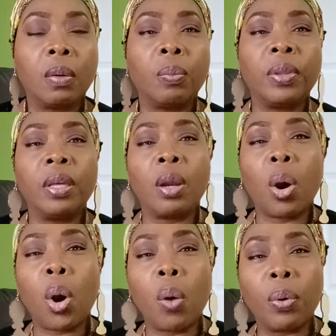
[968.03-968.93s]
within
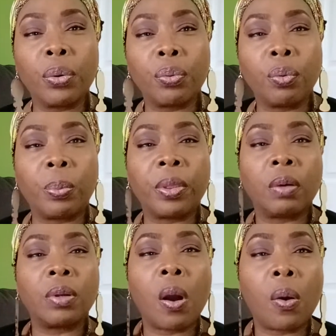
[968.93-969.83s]
our group,
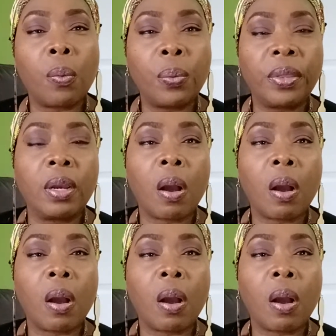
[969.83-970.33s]
within